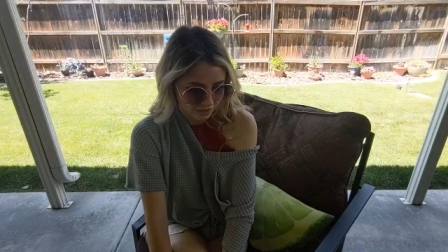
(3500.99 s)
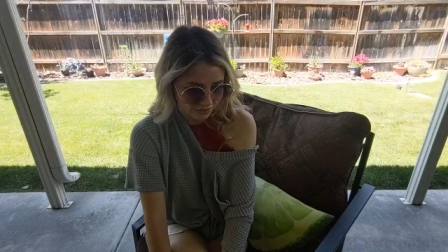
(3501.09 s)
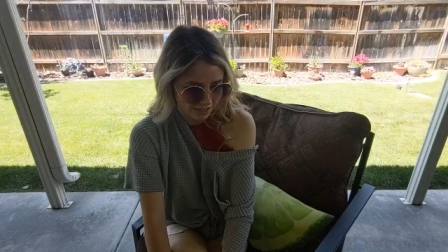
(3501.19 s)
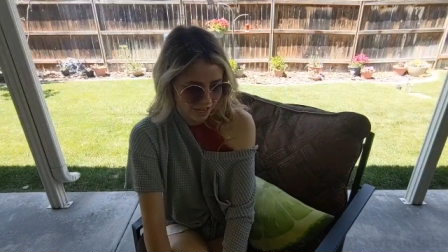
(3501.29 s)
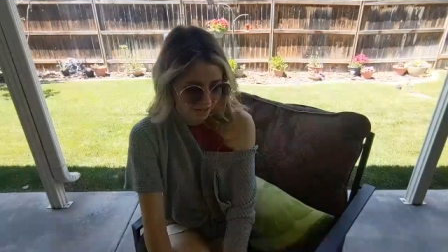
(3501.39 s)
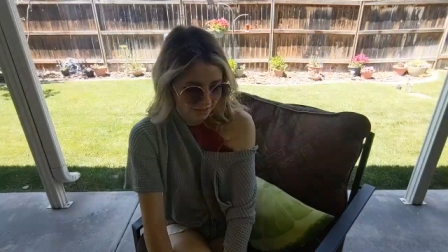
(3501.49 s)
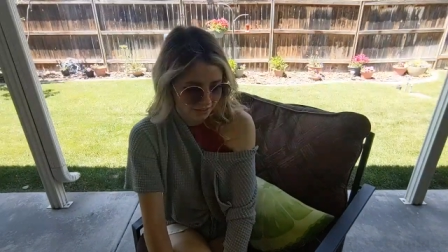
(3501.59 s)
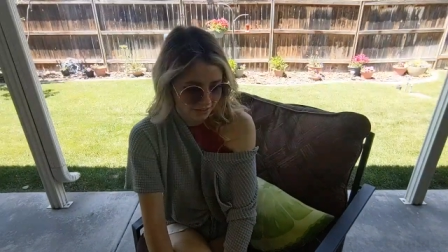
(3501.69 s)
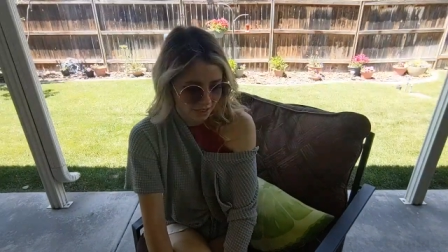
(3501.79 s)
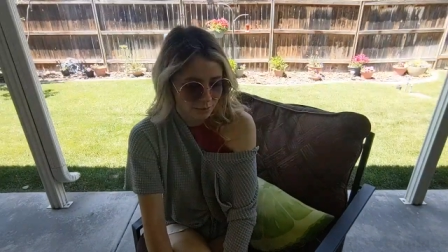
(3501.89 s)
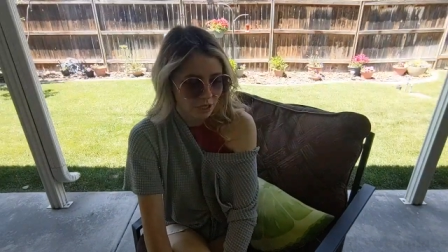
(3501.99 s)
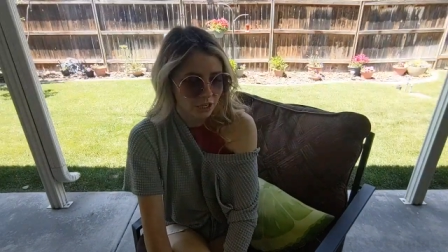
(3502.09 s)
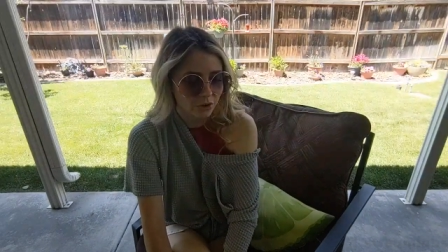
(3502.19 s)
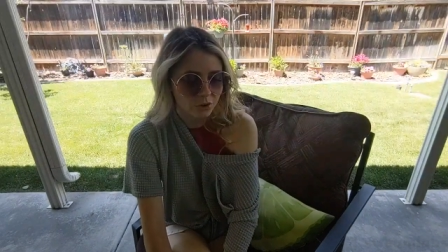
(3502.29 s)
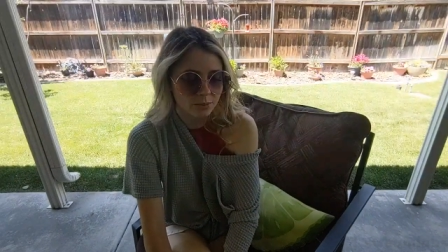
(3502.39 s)
Stuff like that. A
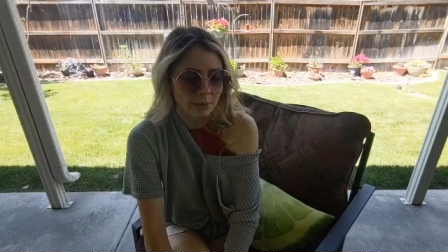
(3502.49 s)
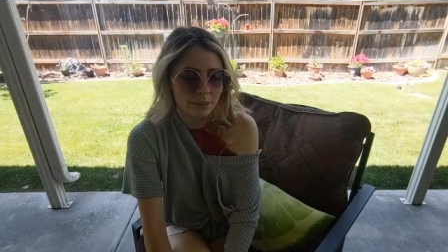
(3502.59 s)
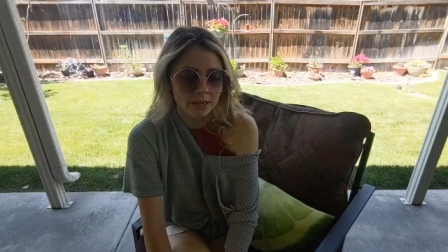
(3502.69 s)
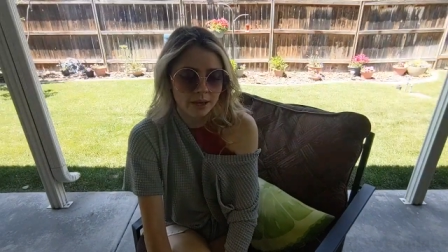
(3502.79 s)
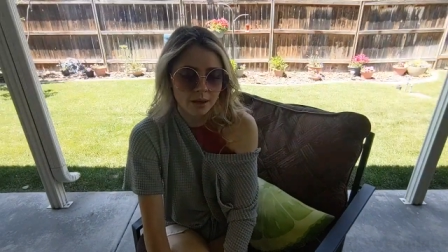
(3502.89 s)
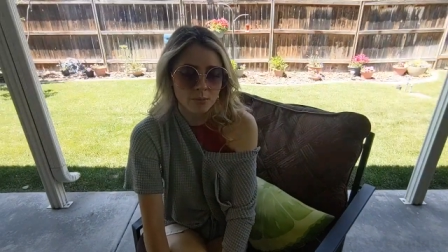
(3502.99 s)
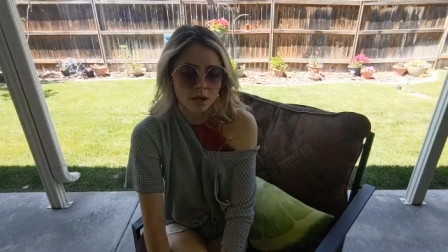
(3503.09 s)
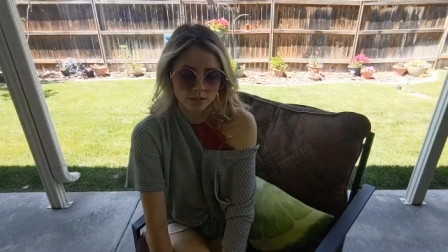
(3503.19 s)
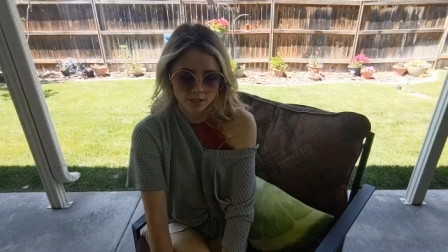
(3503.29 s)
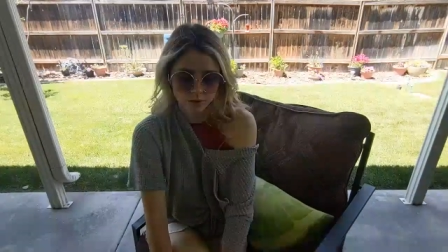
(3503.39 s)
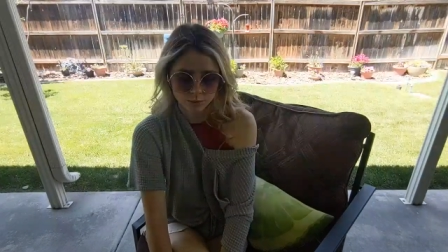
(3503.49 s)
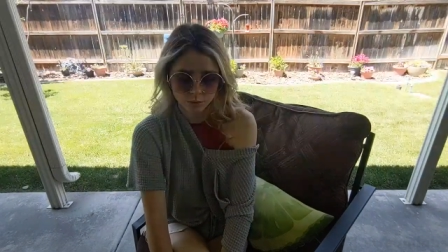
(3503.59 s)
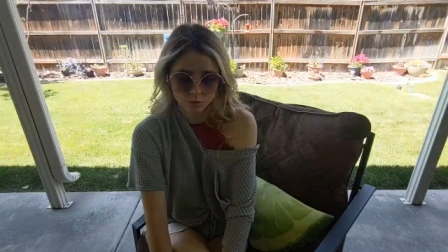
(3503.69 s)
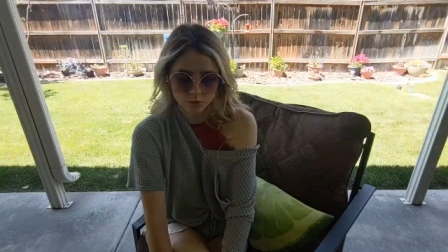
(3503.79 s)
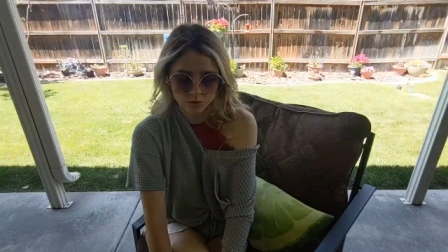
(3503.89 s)
mojito or maybe a, a Moscow
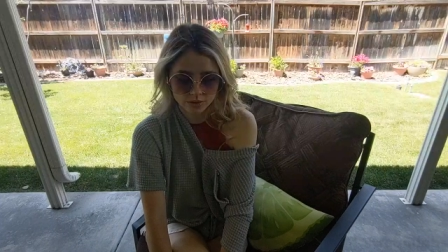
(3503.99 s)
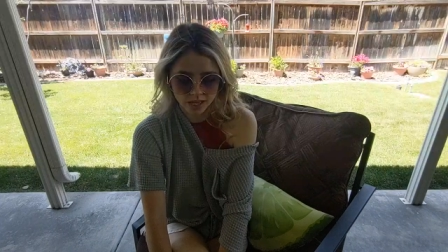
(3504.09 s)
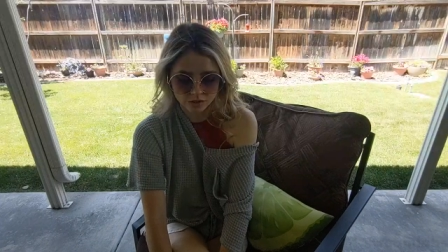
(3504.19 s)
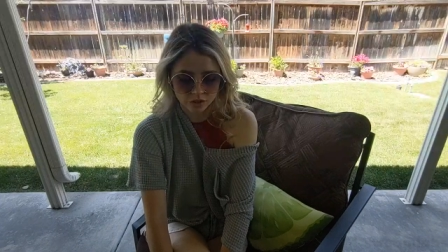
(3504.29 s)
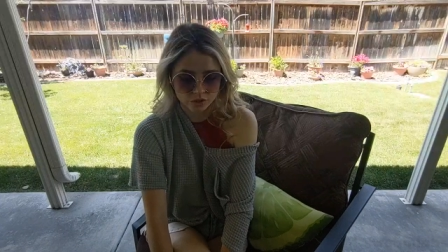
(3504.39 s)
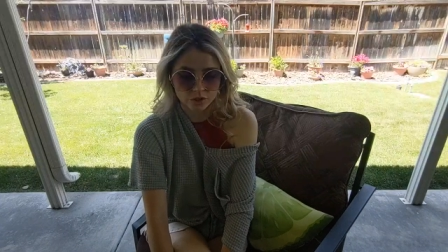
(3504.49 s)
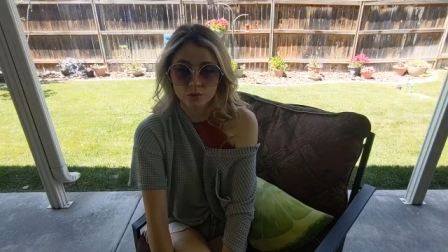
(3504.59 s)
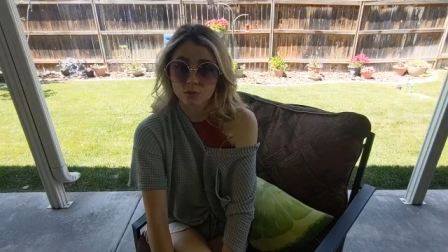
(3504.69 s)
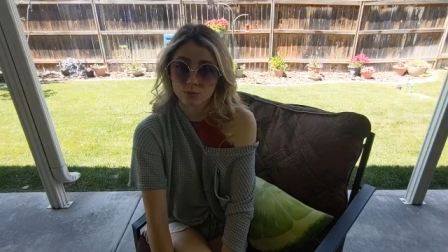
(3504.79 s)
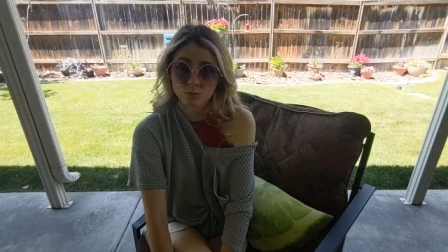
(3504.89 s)
mule. That's good too.